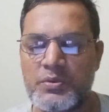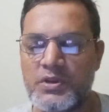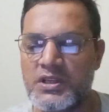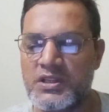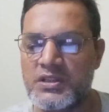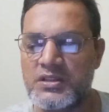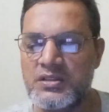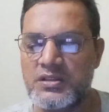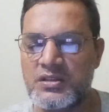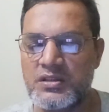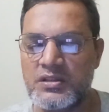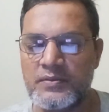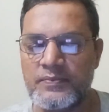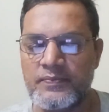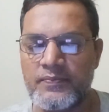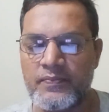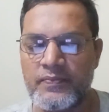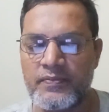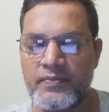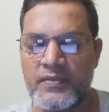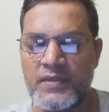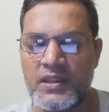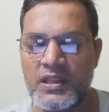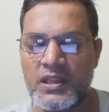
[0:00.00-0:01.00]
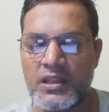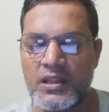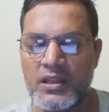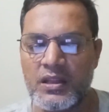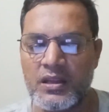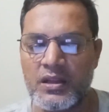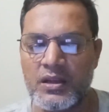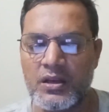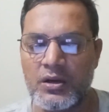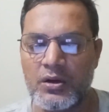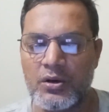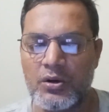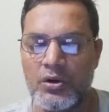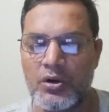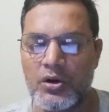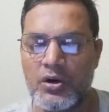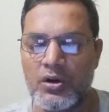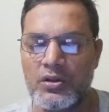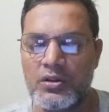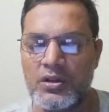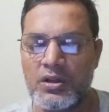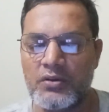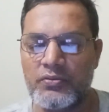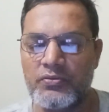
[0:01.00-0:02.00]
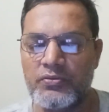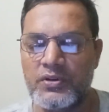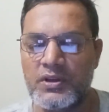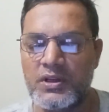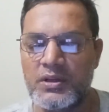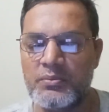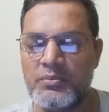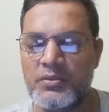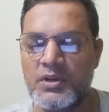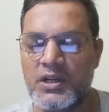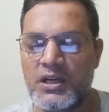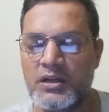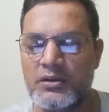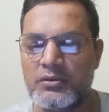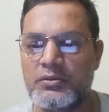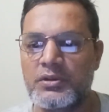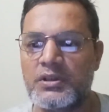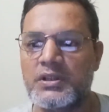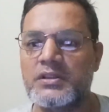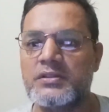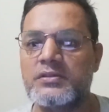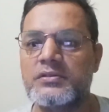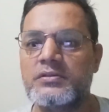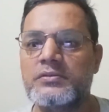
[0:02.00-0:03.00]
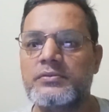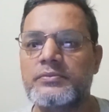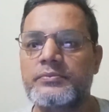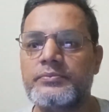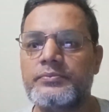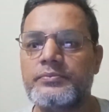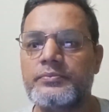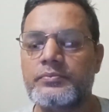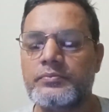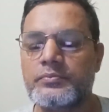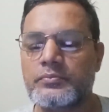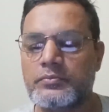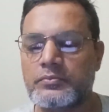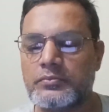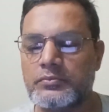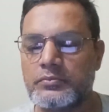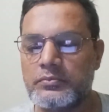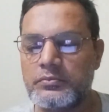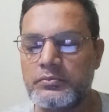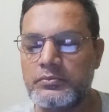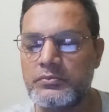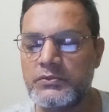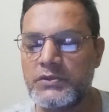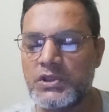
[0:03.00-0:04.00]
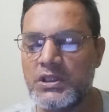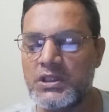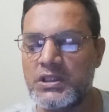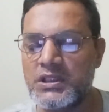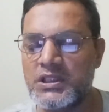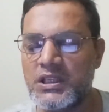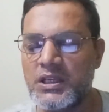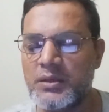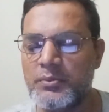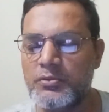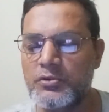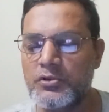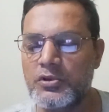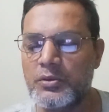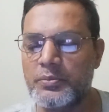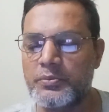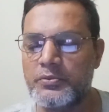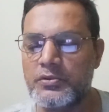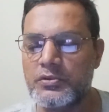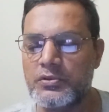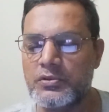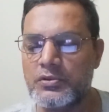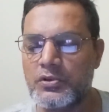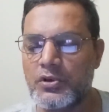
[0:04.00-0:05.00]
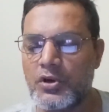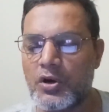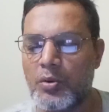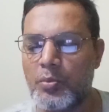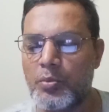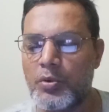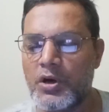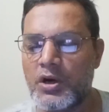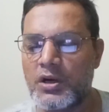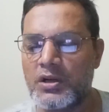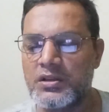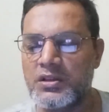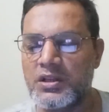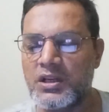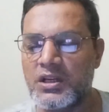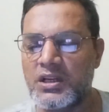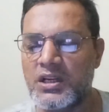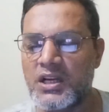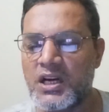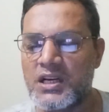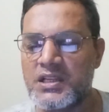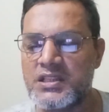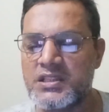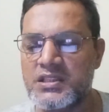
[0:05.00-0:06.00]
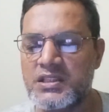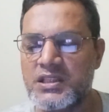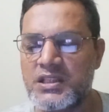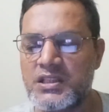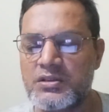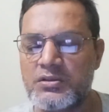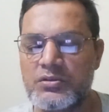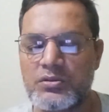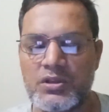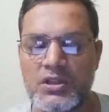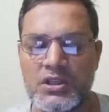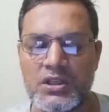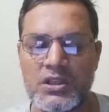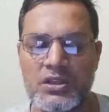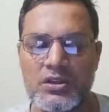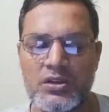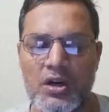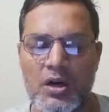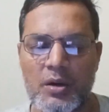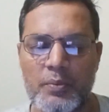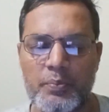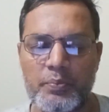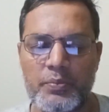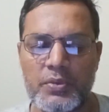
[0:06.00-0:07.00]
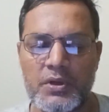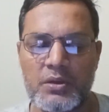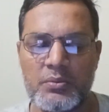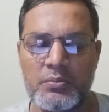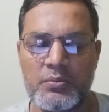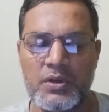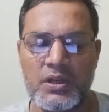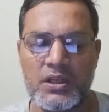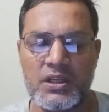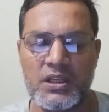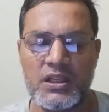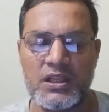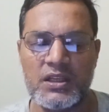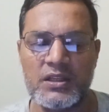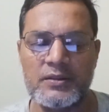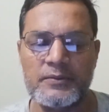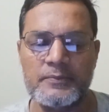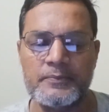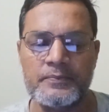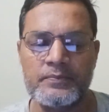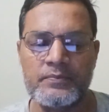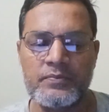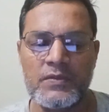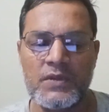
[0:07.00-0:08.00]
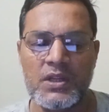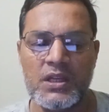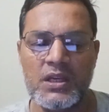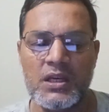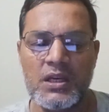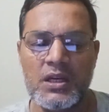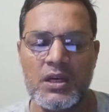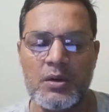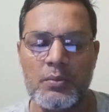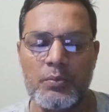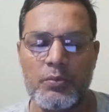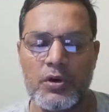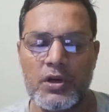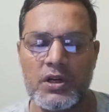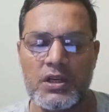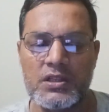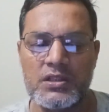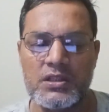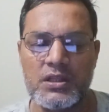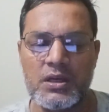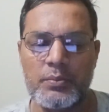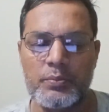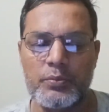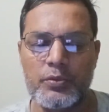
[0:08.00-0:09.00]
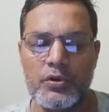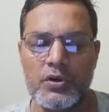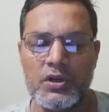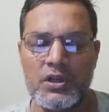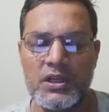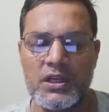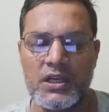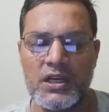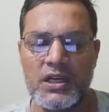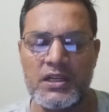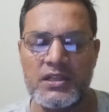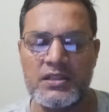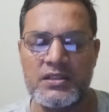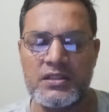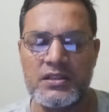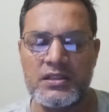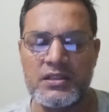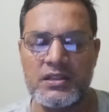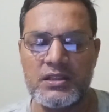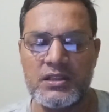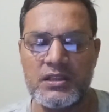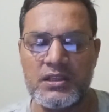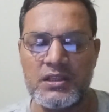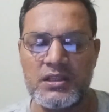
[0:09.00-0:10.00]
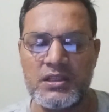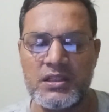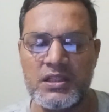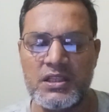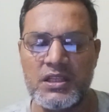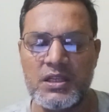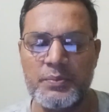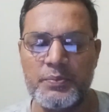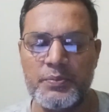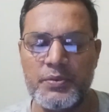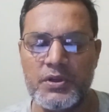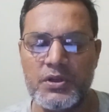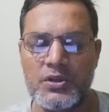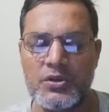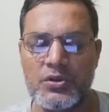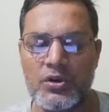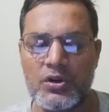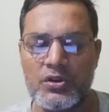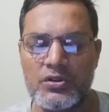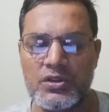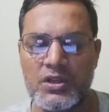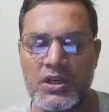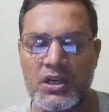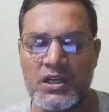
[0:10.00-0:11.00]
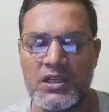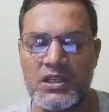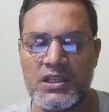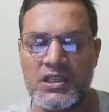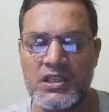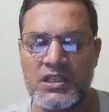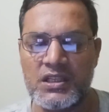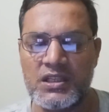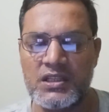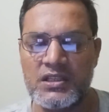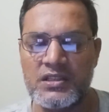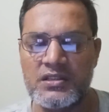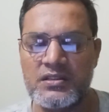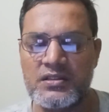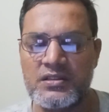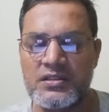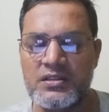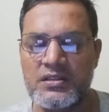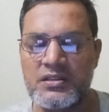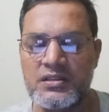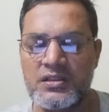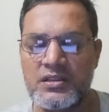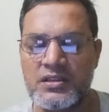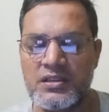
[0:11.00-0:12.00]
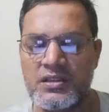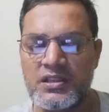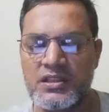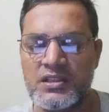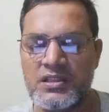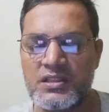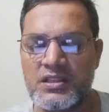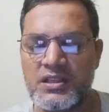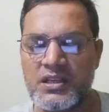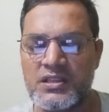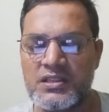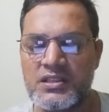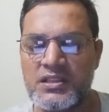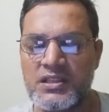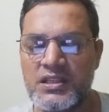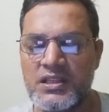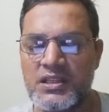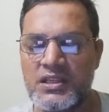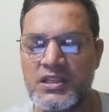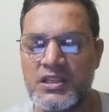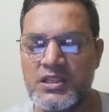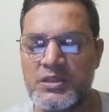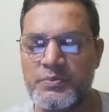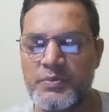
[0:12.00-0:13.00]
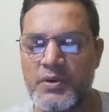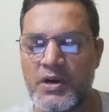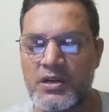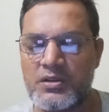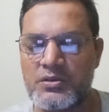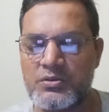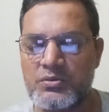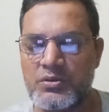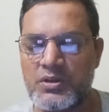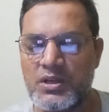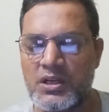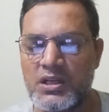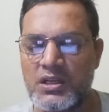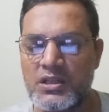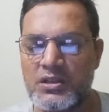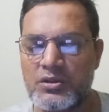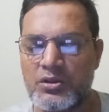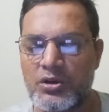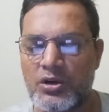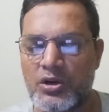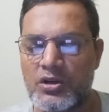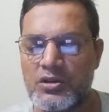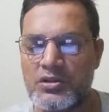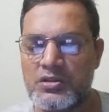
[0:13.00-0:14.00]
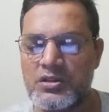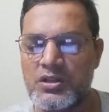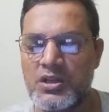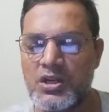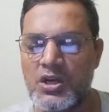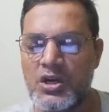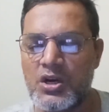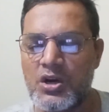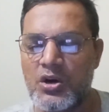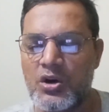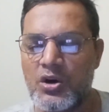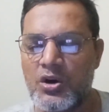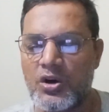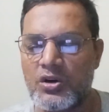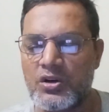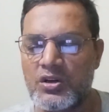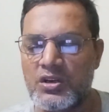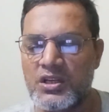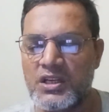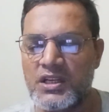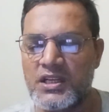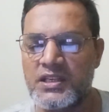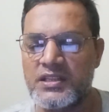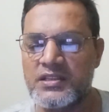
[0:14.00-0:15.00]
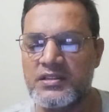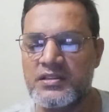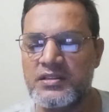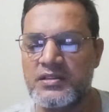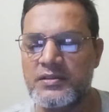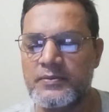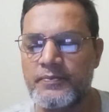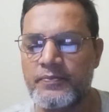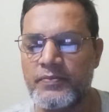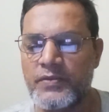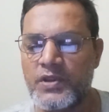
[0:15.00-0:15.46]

based on the film language developed over the last century of filmmaking. For example, here's D.P. Roger Dickens discussing his personal thoughts on lens